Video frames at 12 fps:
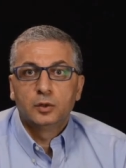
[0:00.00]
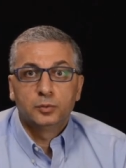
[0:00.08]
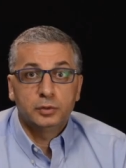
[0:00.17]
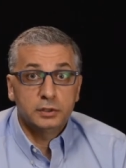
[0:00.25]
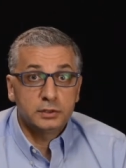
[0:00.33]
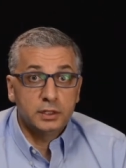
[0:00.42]

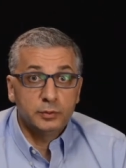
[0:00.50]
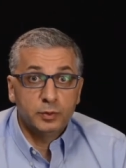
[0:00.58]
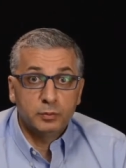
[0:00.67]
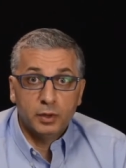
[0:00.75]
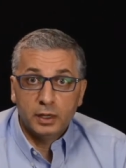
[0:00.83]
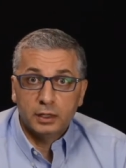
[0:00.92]
Please keep
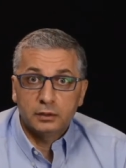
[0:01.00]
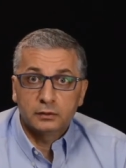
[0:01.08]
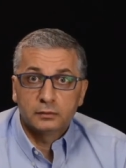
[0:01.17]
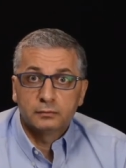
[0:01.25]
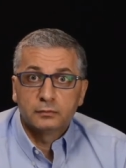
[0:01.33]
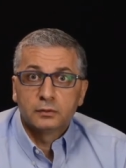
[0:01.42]
in mind
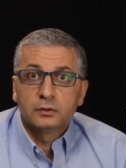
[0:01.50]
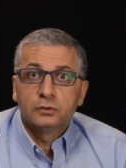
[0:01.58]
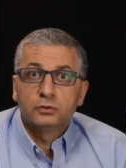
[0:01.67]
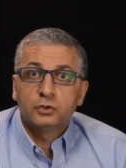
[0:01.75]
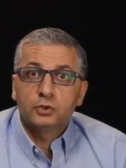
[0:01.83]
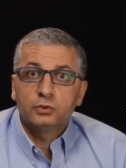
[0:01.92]

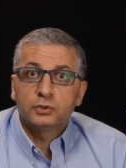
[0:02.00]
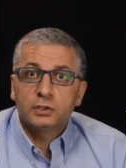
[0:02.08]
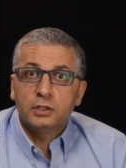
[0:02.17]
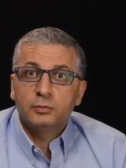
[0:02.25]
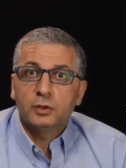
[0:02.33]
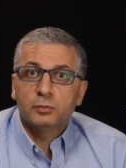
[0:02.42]
to use
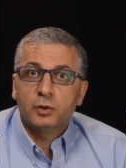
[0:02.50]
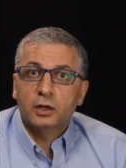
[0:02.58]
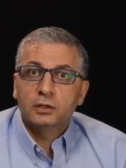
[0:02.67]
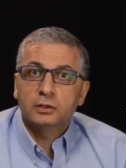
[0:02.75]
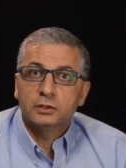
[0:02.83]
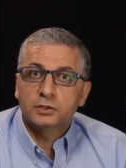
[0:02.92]
email
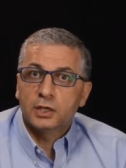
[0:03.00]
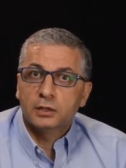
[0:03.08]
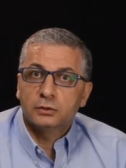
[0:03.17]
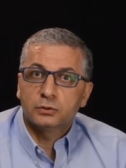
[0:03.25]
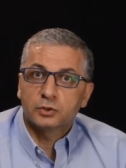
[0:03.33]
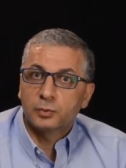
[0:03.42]
marketing
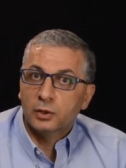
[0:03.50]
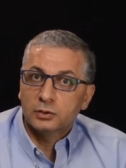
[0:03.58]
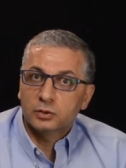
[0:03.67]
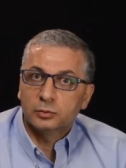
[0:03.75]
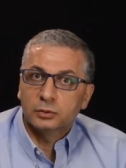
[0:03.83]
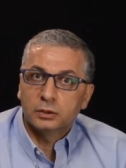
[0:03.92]
channel
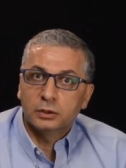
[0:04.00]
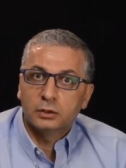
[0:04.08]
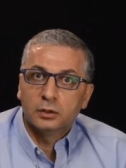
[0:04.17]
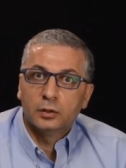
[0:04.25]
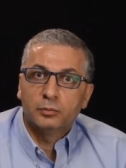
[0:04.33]
responsibly